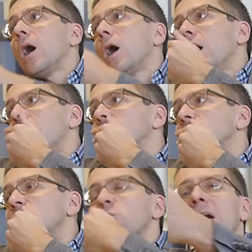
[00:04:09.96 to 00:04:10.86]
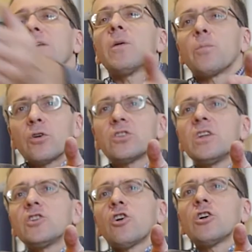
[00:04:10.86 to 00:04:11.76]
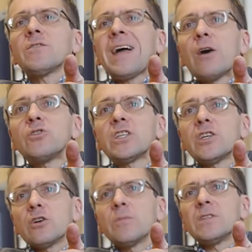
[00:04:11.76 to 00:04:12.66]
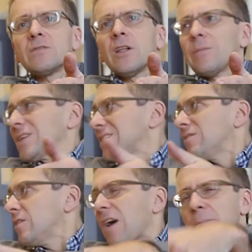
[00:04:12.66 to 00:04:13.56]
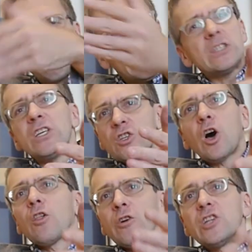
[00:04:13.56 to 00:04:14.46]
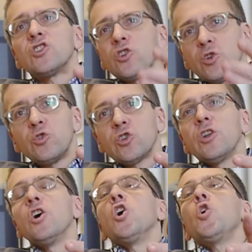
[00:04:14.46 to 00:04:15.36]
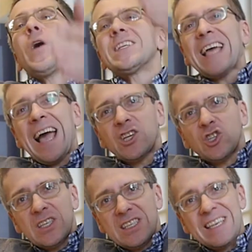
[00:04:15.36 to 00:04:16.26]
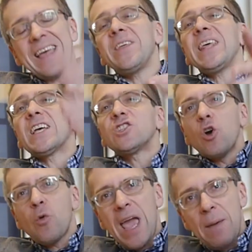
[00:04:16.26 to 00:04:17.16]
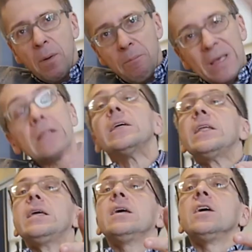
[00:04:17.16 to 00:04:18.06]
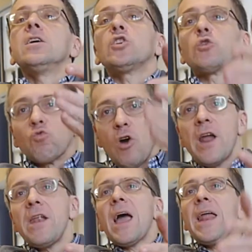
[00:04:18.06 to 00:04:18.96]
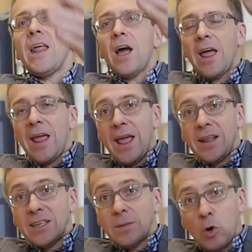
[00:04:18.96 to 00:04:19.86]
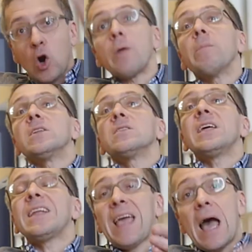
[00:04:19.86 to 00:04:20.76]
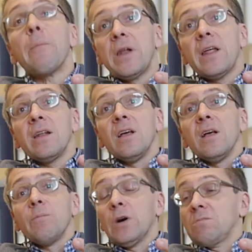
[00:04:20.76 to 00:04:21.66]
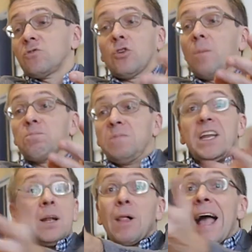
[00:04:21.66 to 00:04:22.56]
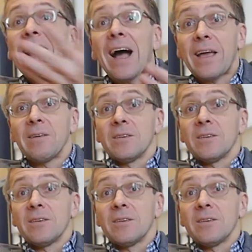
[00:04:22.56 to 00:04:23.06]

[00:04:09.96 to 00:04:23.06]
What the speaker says: You have the person in charge of housing and urban development, a $75 billion institution, who has actually said that he has no capability to run a department in cabinet. But Trump needed a black guy.